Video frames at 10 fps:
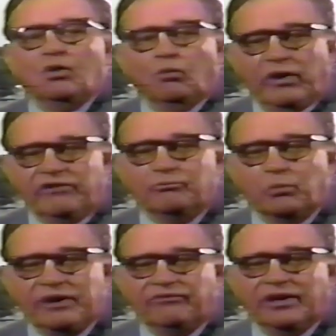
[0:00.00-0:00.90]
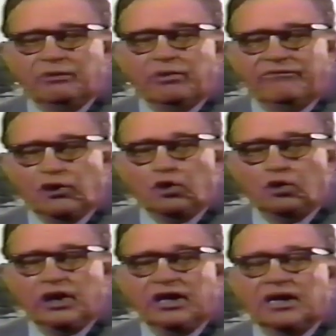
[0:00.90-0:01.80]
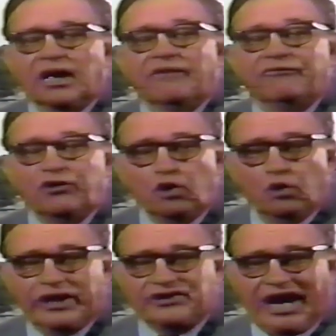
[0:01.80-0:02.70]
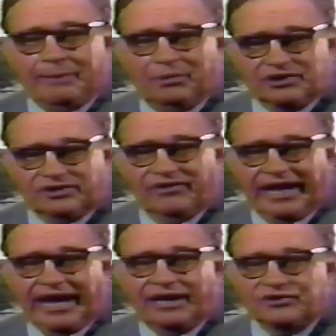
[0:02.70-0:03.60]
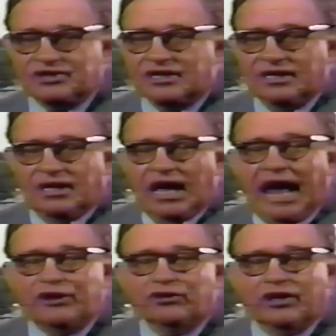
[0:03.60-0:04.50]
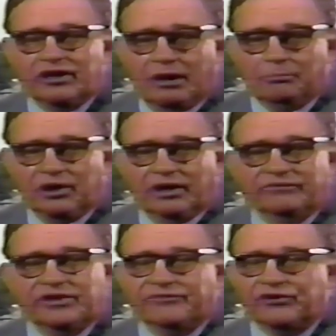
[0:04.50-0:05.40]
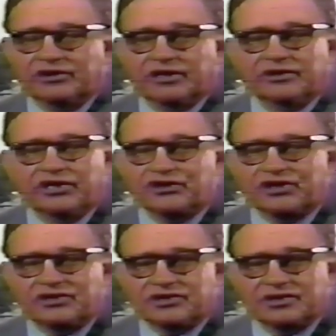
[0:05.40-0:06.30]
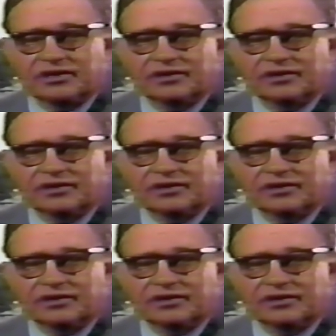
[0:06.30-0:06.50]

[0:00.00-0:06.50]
we've briefly reviewed a few examples of layouts under a number of different conditions.